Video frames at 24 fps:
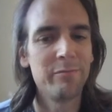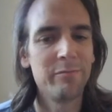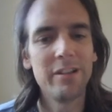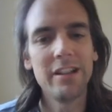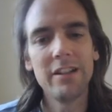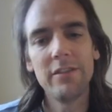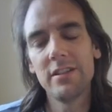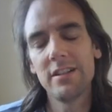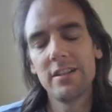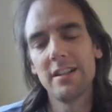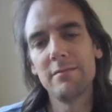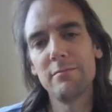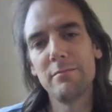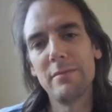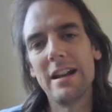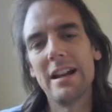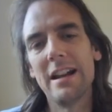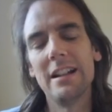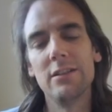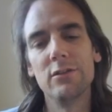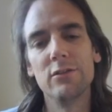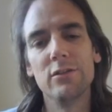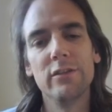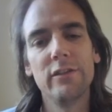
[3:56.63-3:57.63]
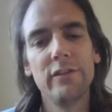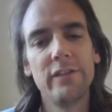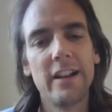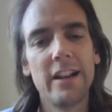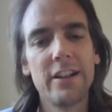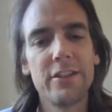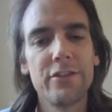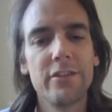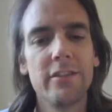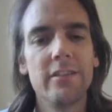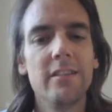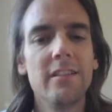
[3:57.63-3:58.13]
But if you said manner or
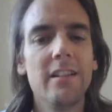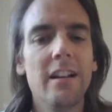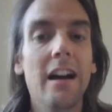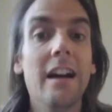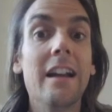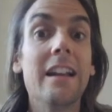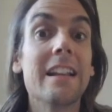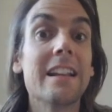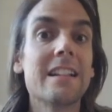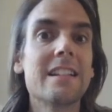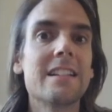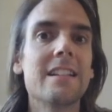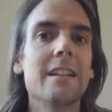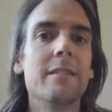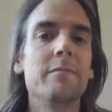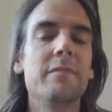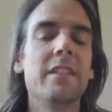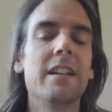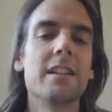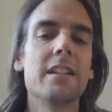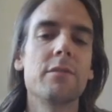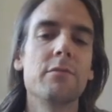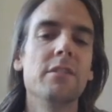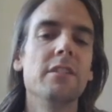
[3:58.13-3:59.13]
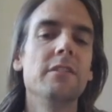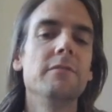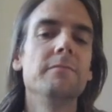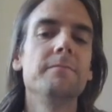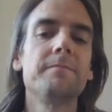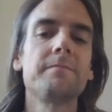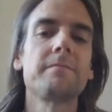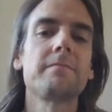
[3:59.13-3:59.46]
fashion, I'll accept that as well.